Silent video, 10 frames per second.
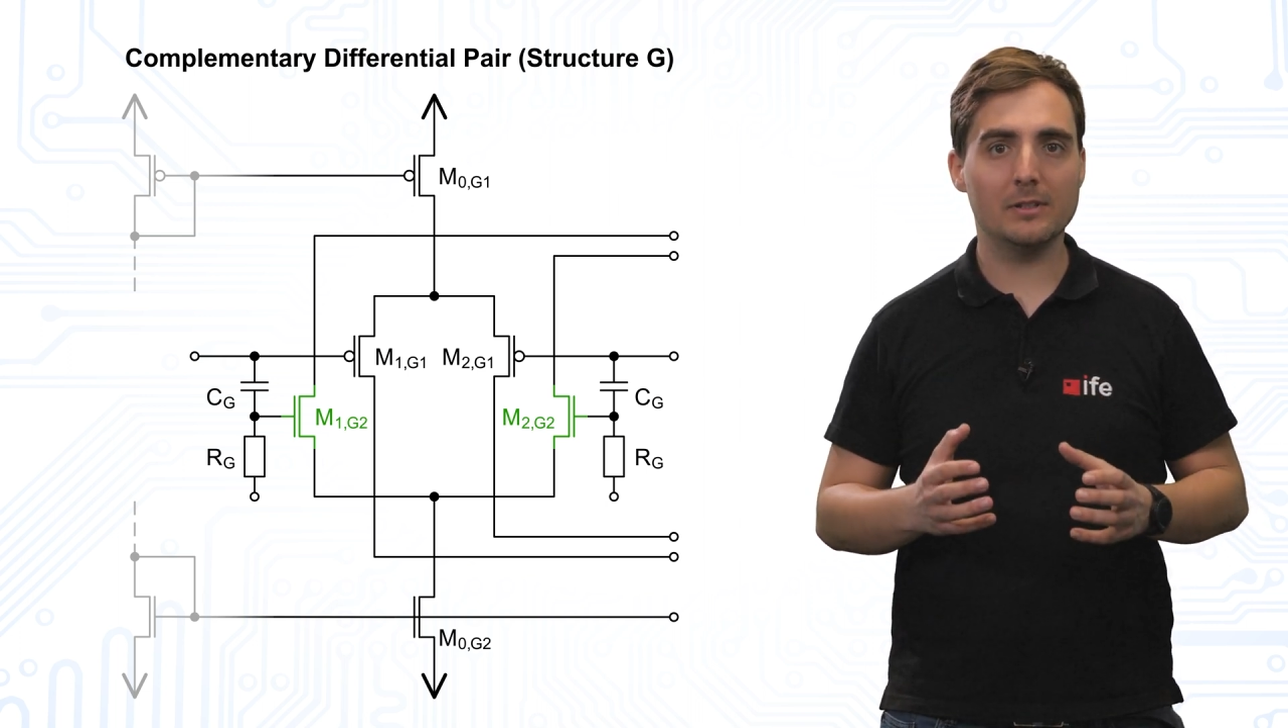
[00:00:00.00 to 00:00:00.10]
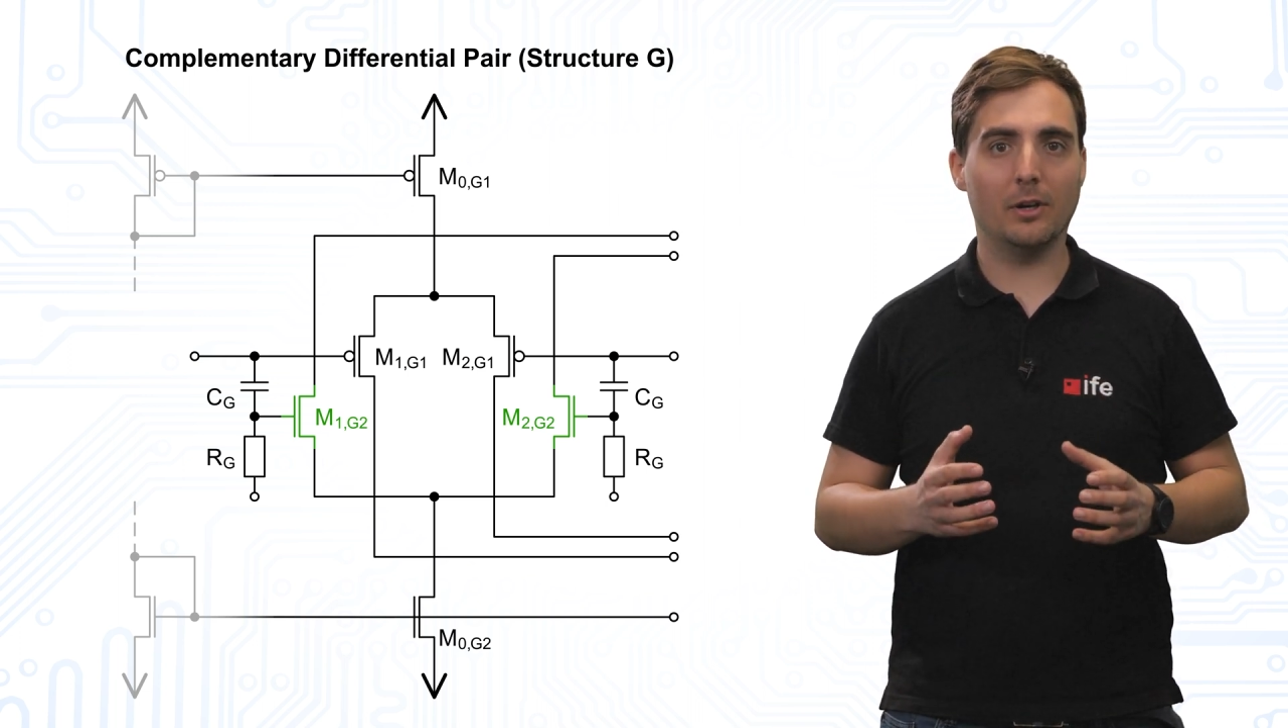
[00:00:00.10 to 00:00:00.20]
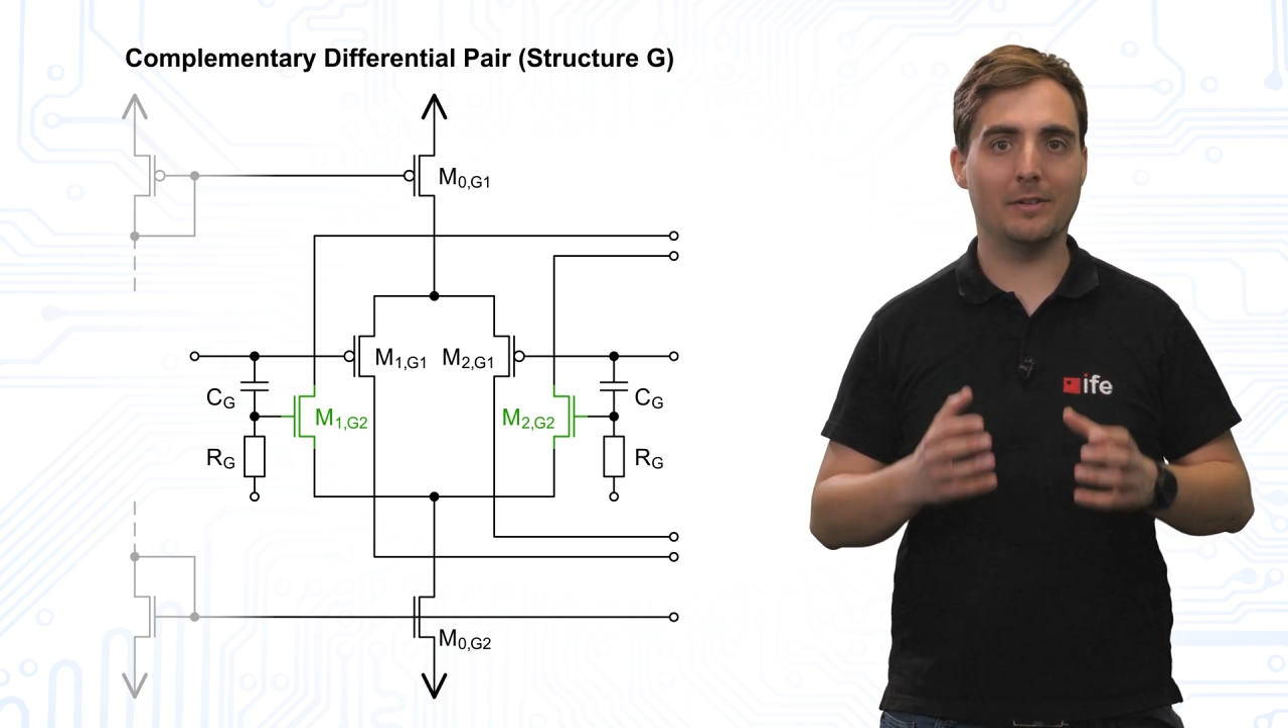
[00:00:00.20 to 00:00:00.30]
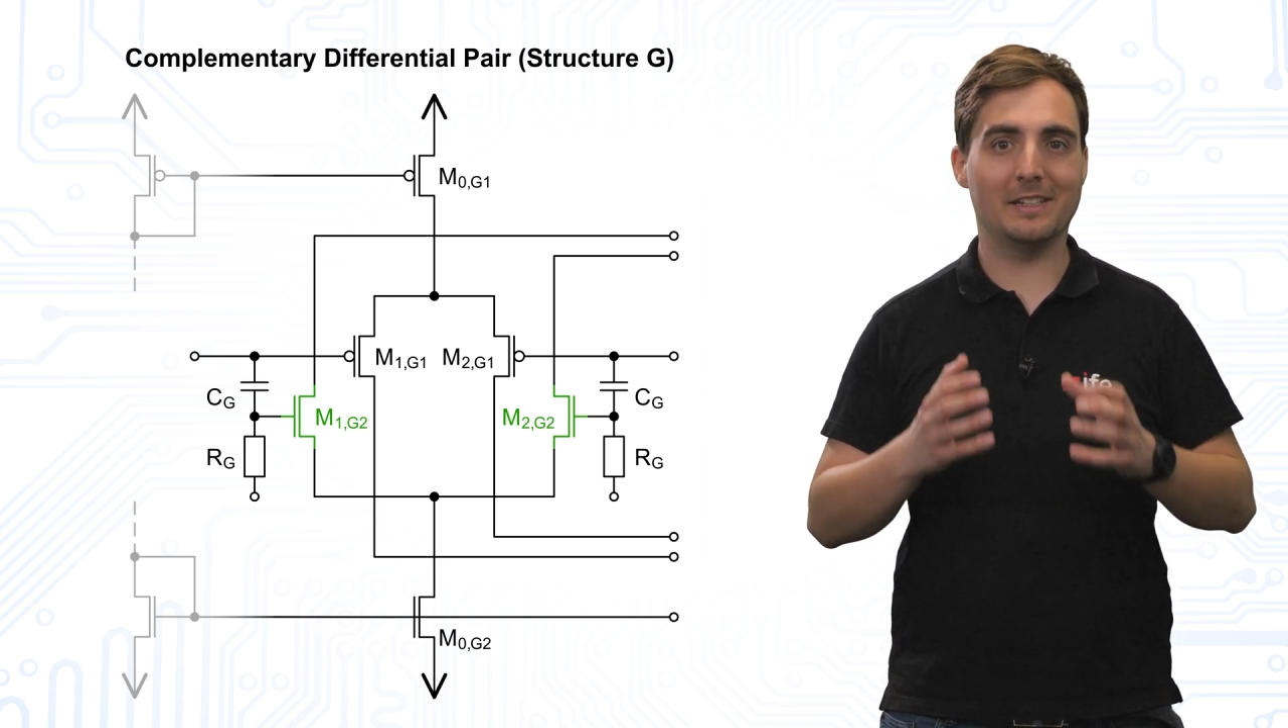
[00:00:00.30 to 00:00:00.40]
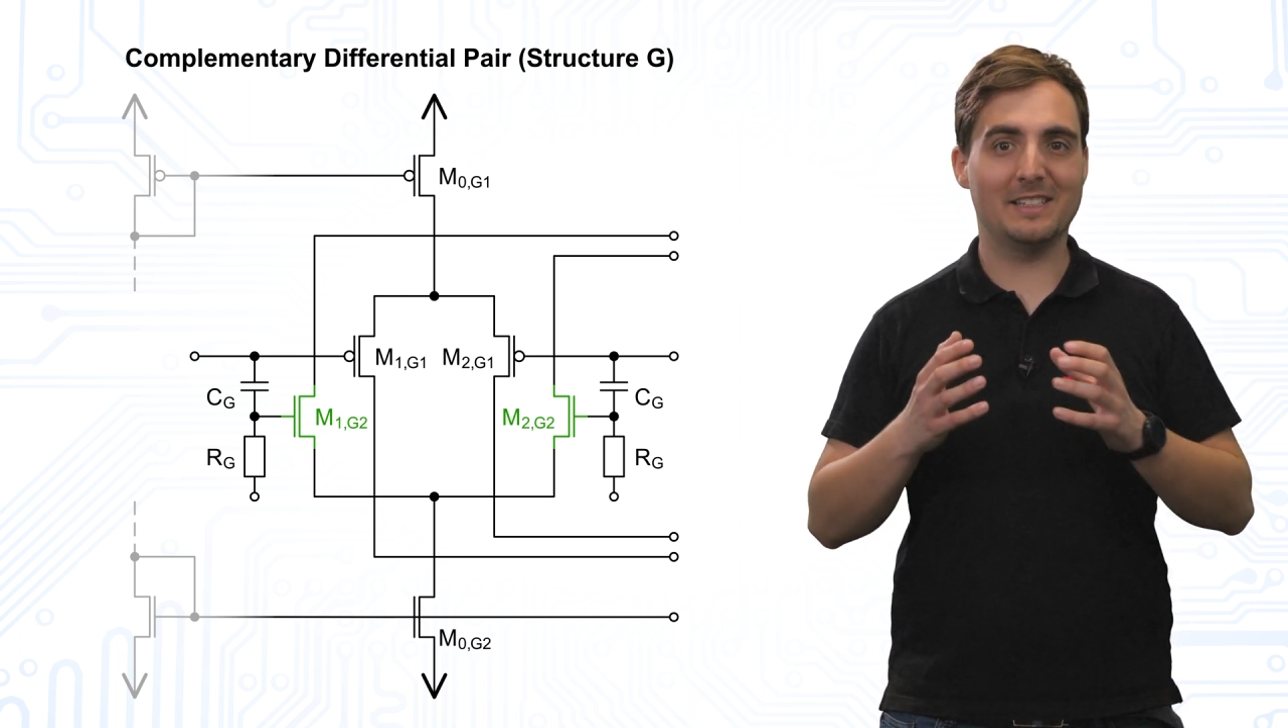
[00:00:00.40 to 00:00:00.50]

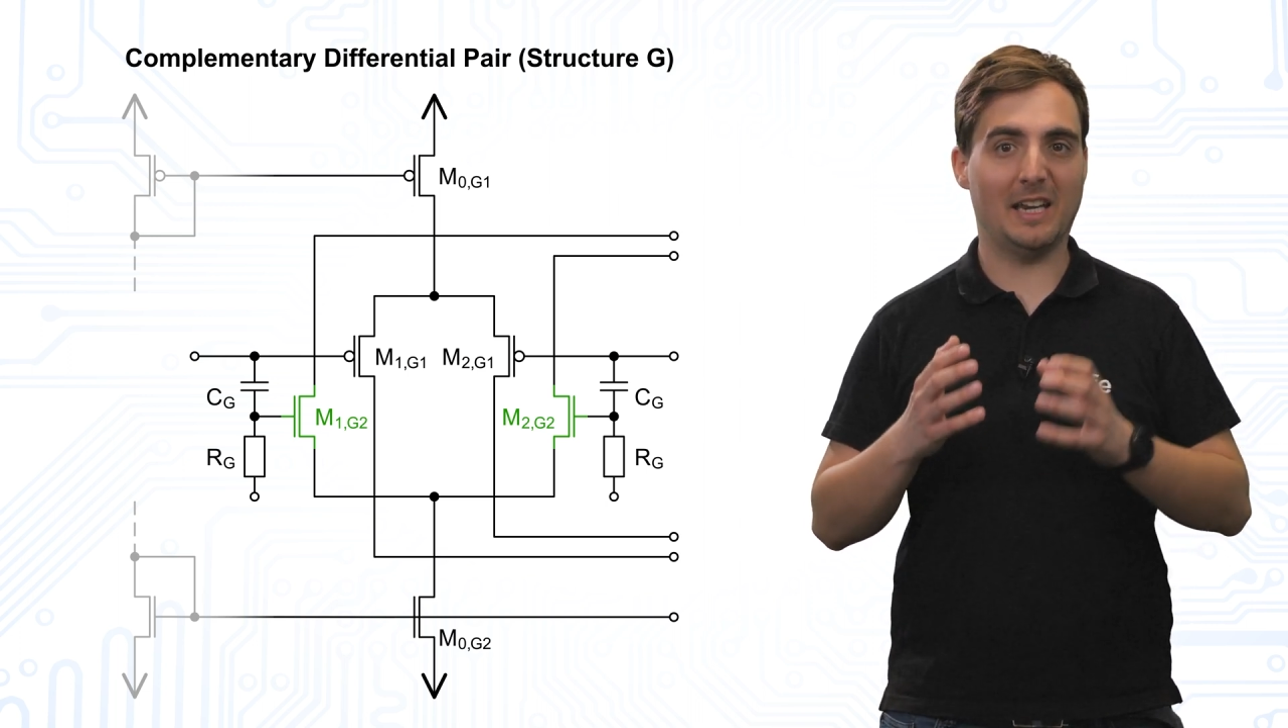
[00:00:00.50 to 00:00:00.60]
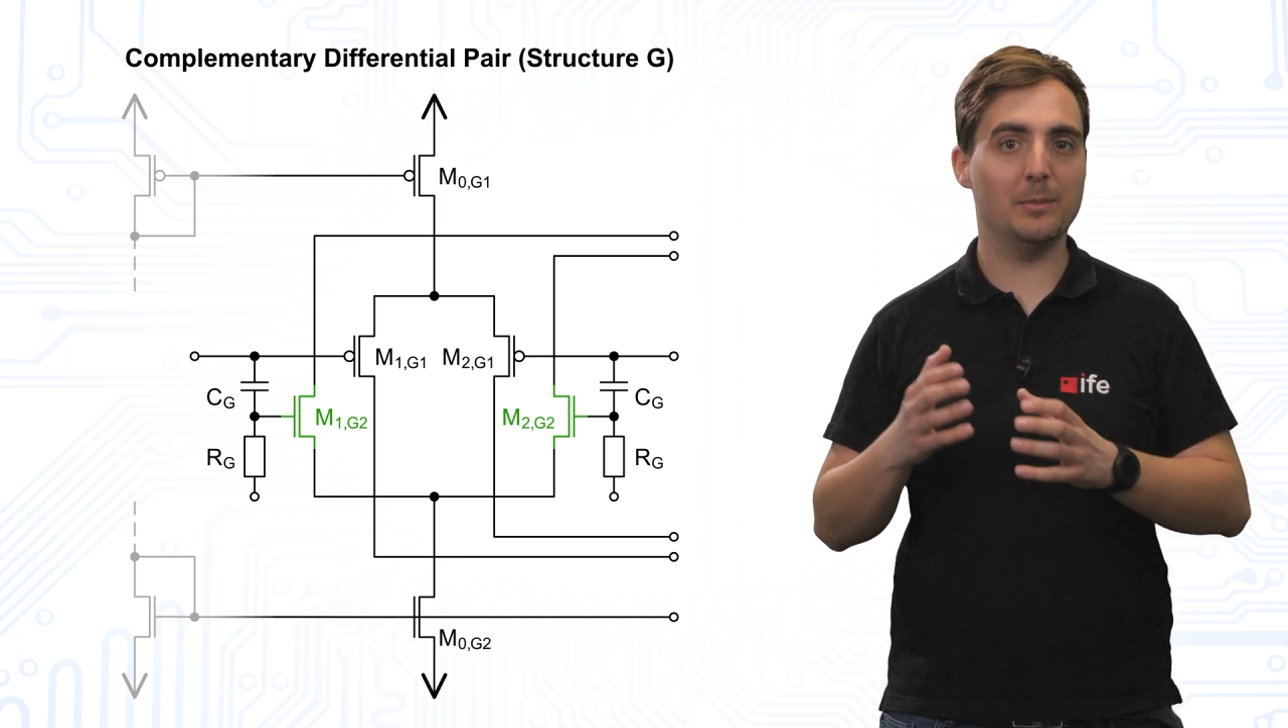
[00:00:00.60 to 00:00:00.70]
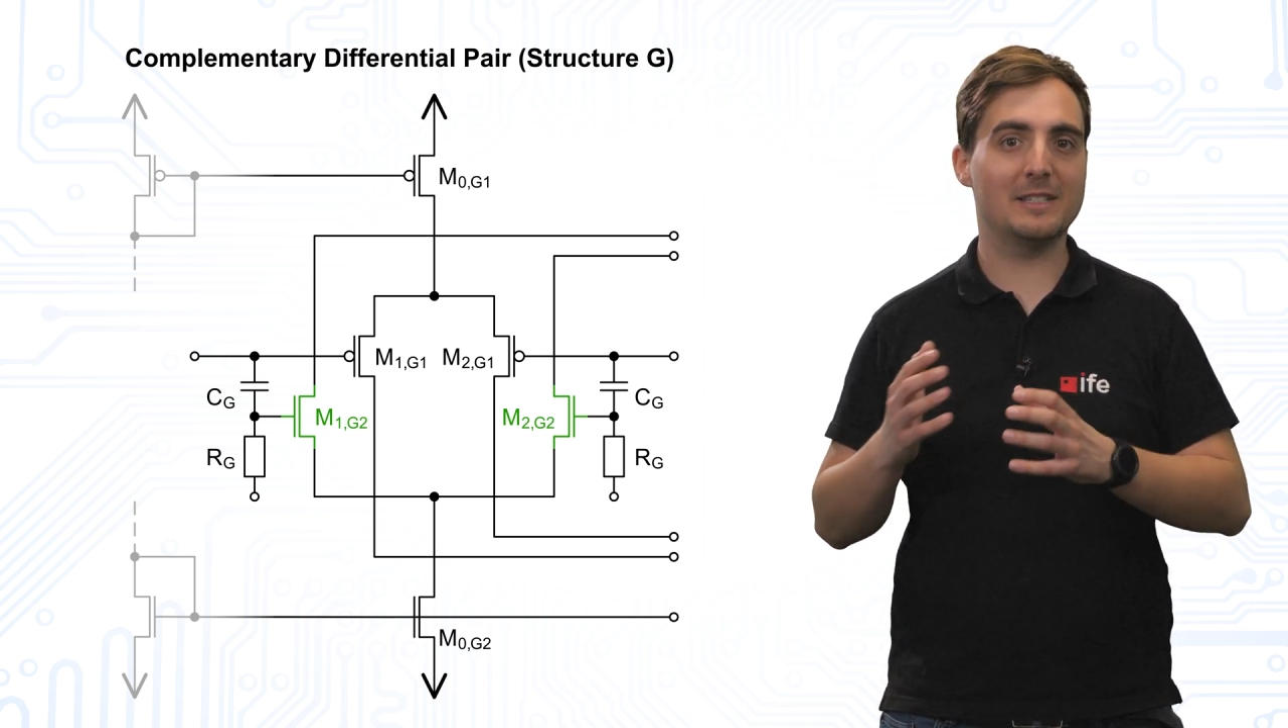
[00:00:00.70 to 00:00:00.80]
of the same